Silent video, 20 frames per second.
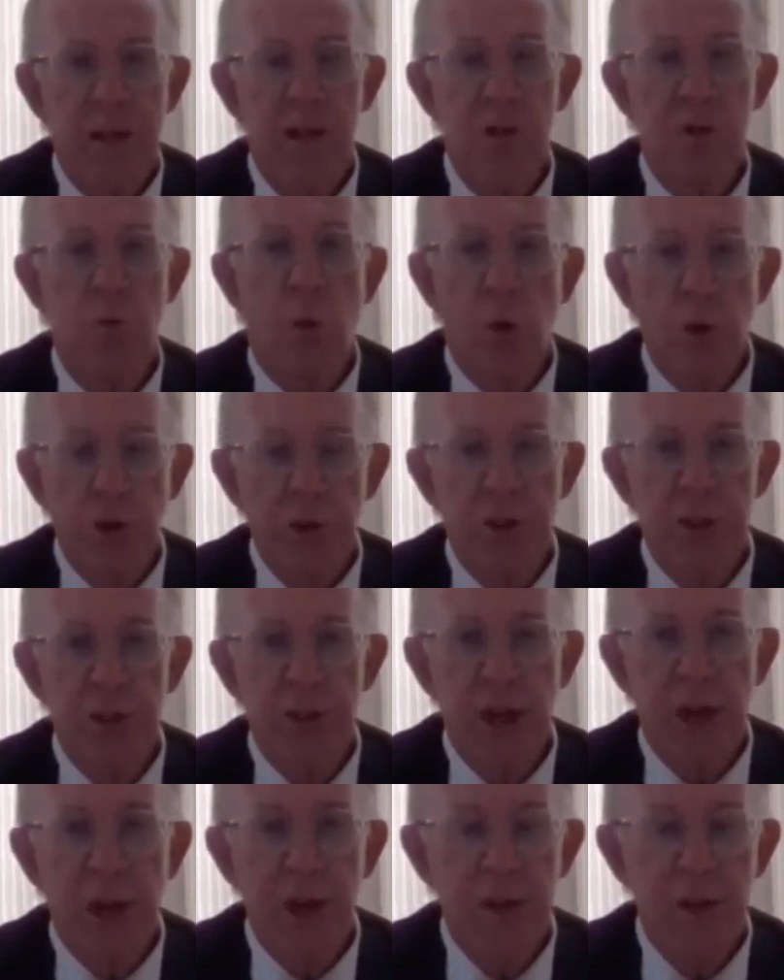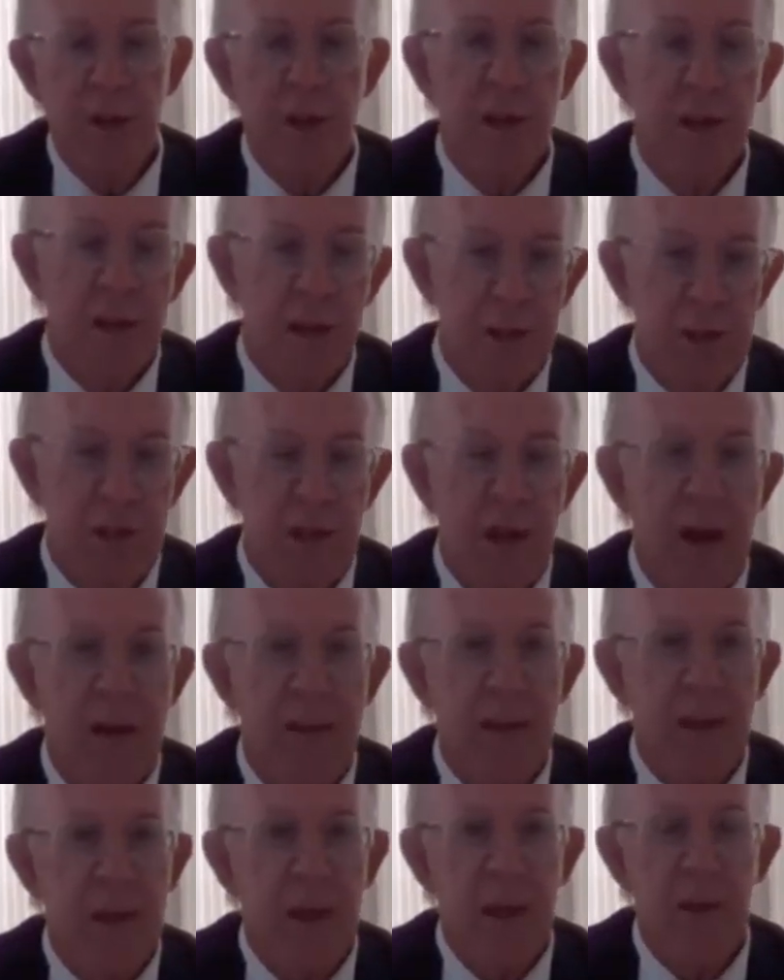is watered down is
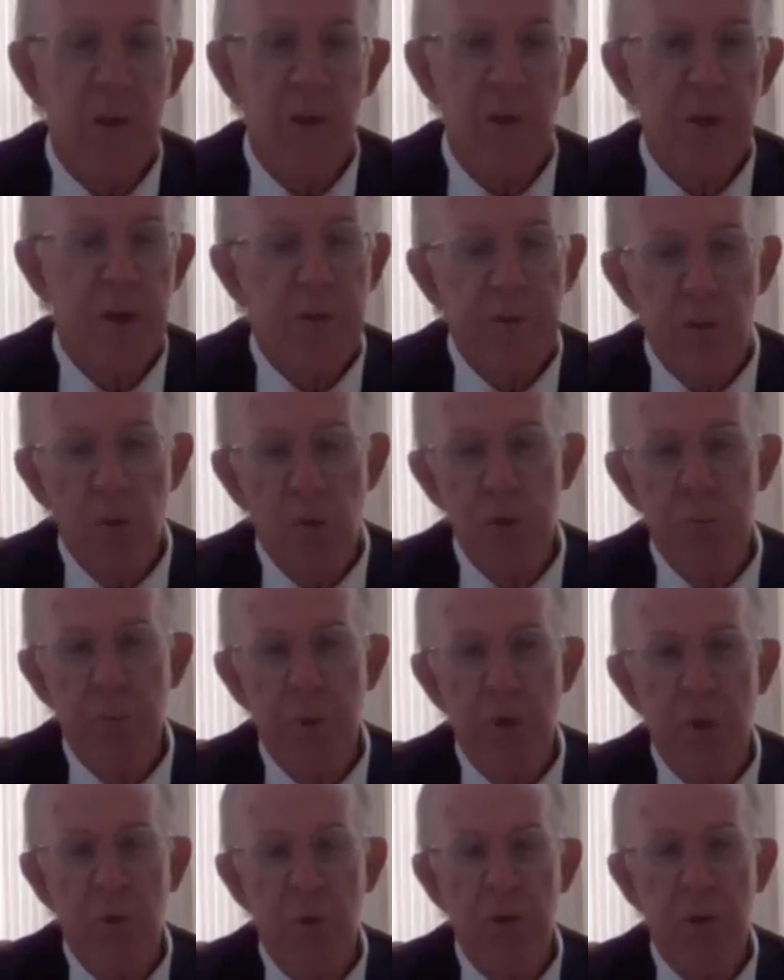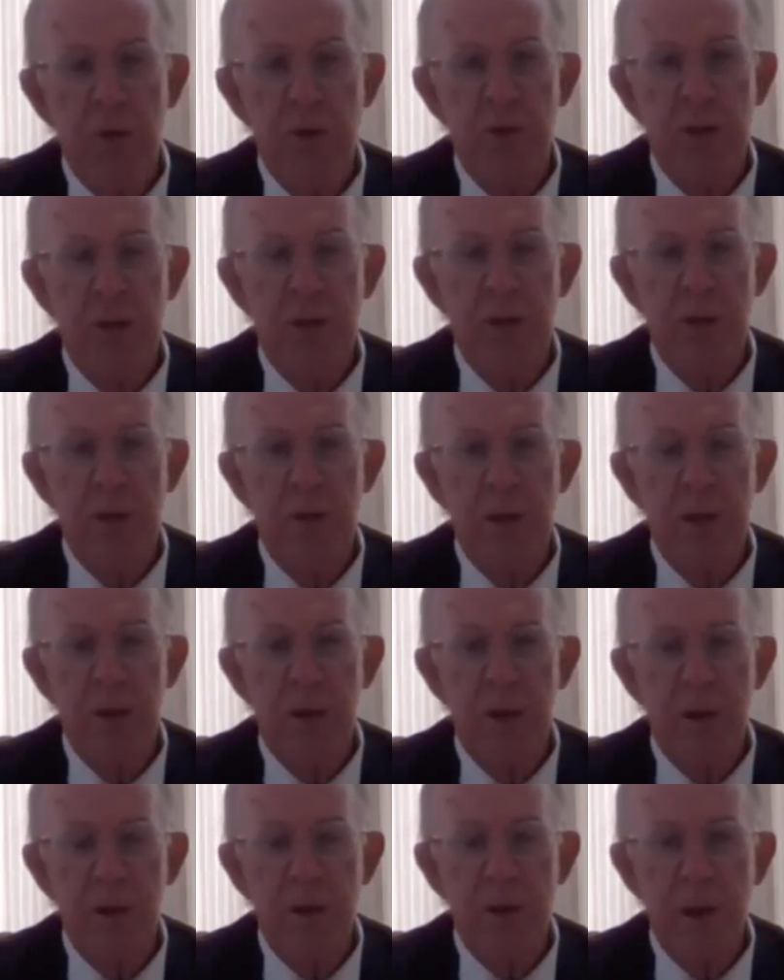neither here nor there. Of course, my lord, there
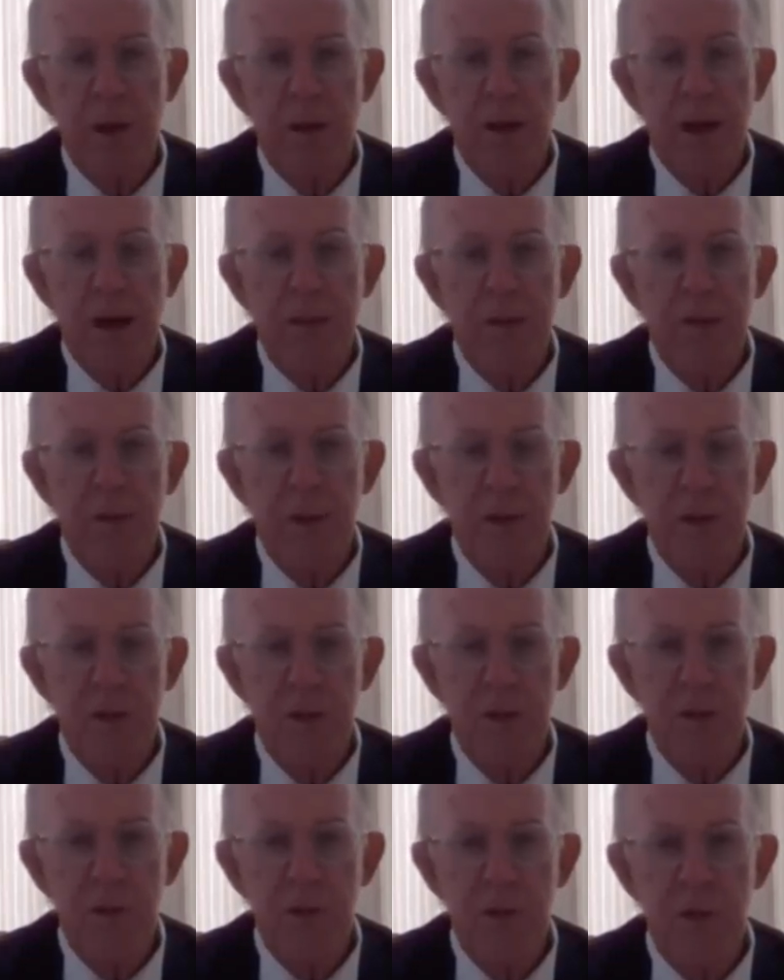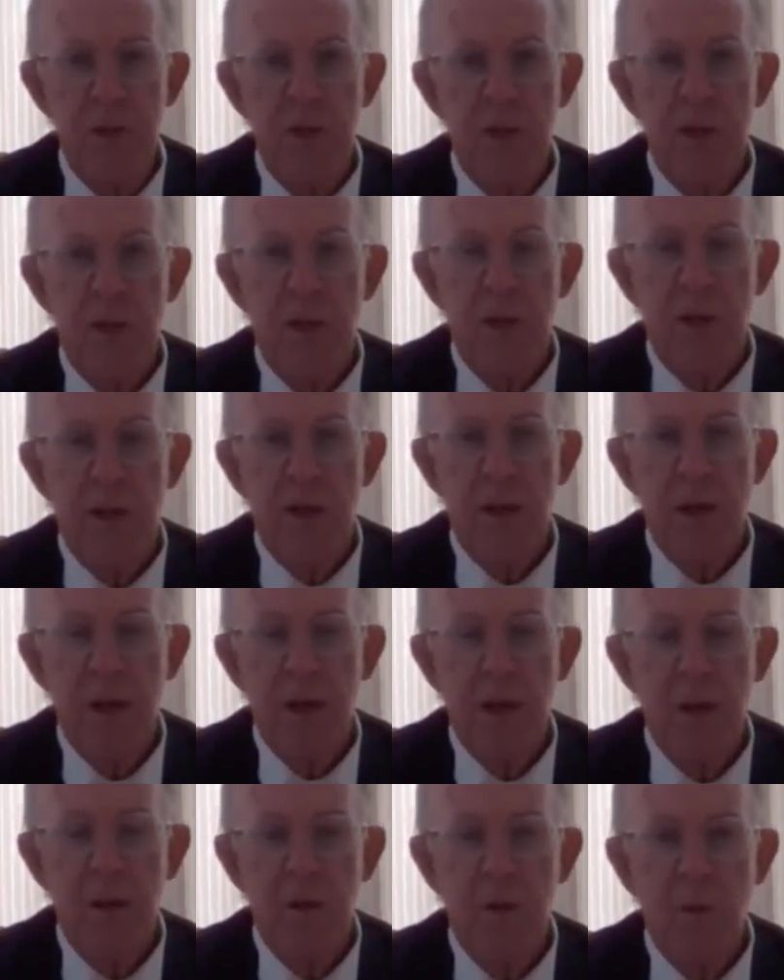are other reasons
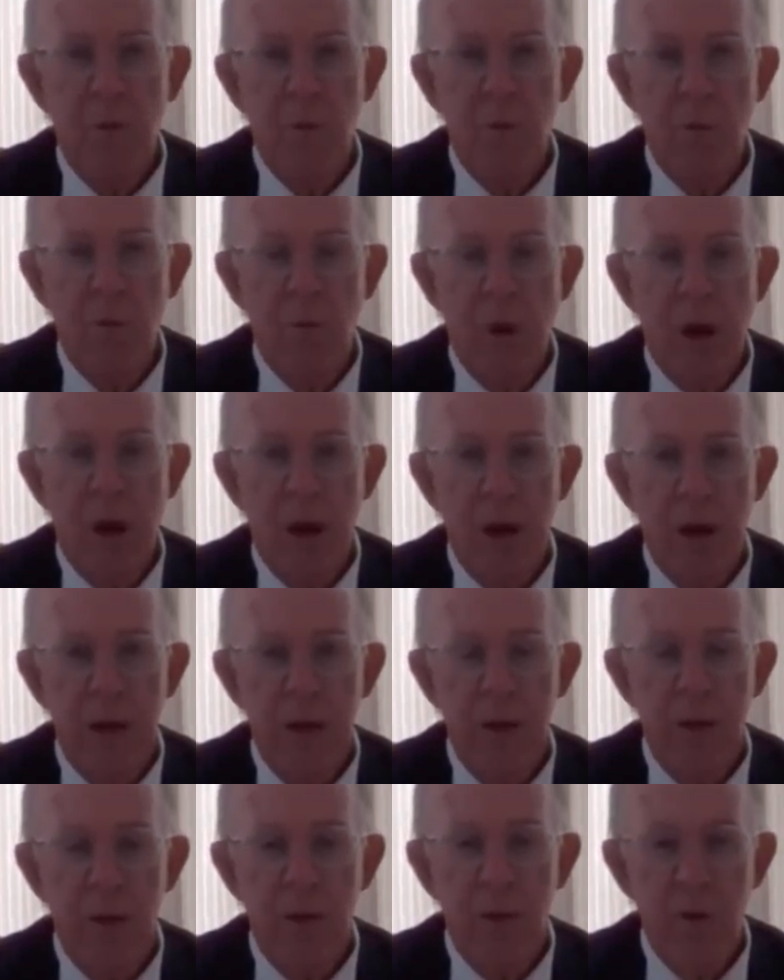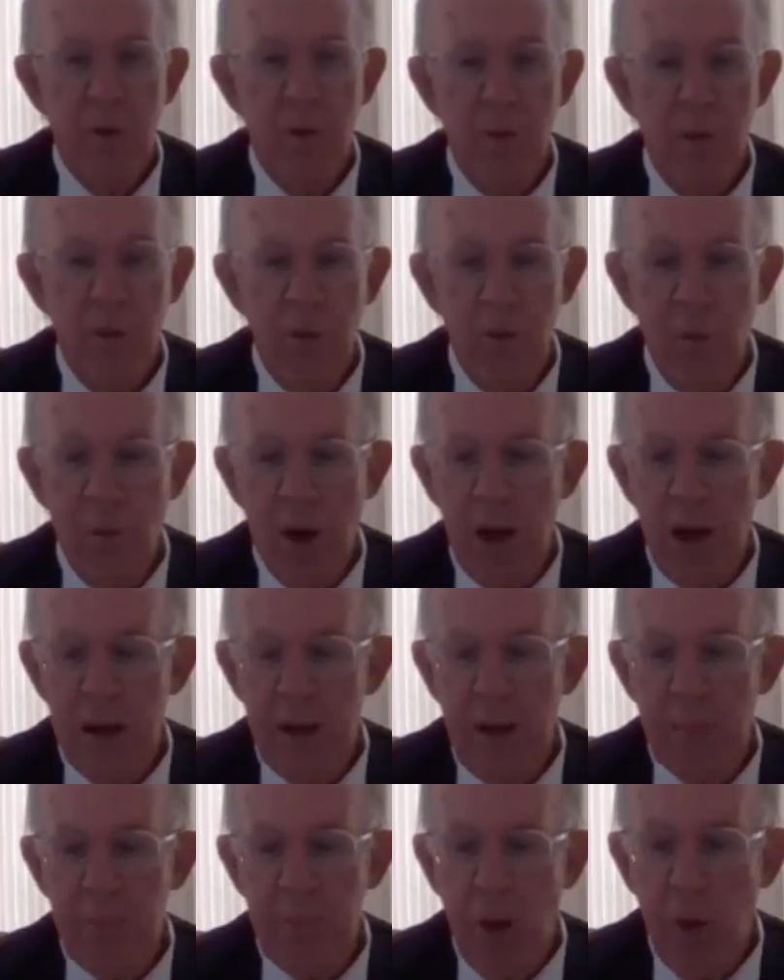why
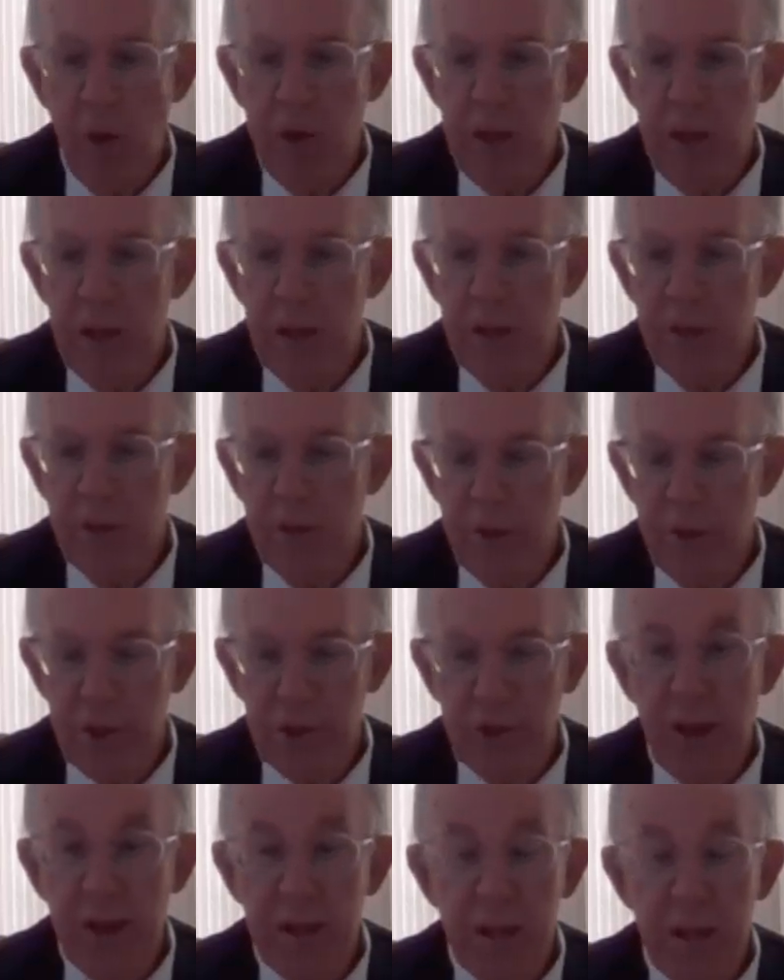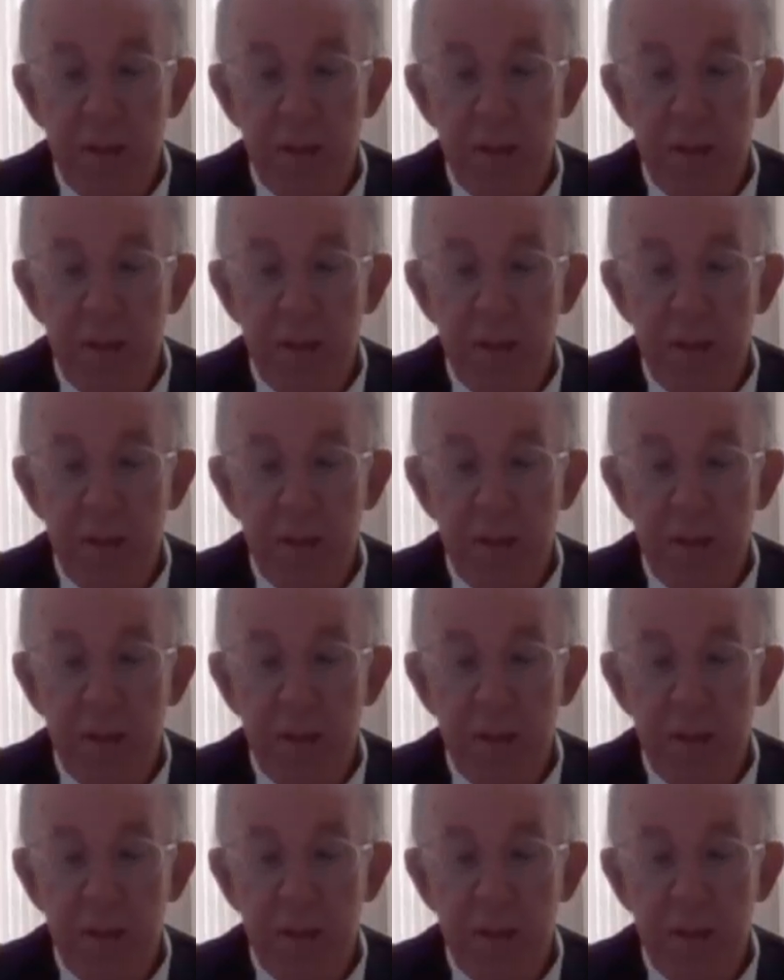upholding the restraint,